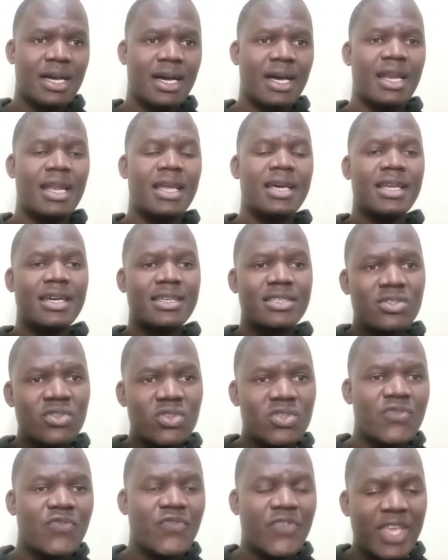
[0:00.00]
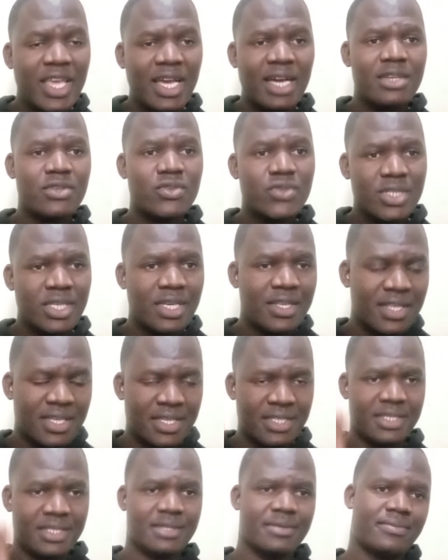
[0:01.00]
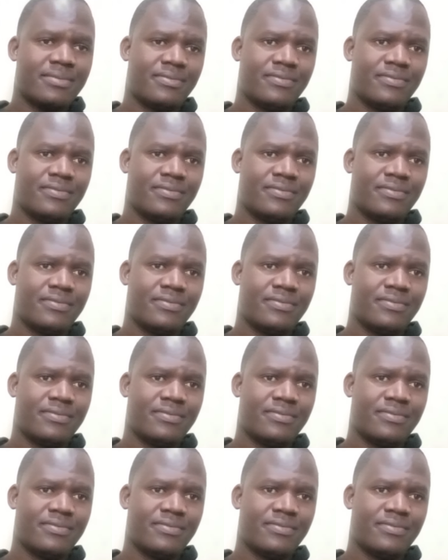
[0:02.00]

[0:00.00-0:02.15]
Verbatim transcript: And let us not fear to say this.